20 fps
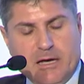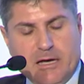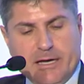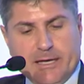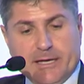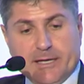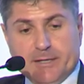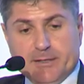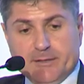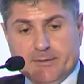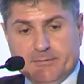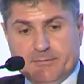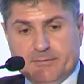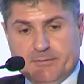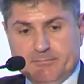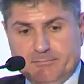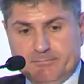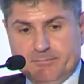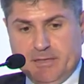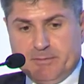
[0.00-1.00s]
and
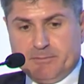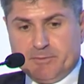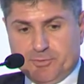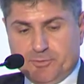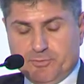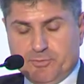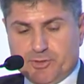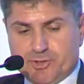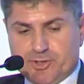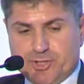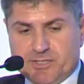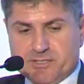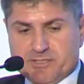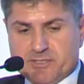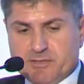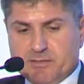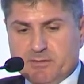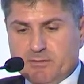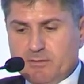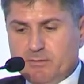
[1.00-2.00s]
be able to
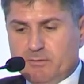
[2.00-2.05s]
adjust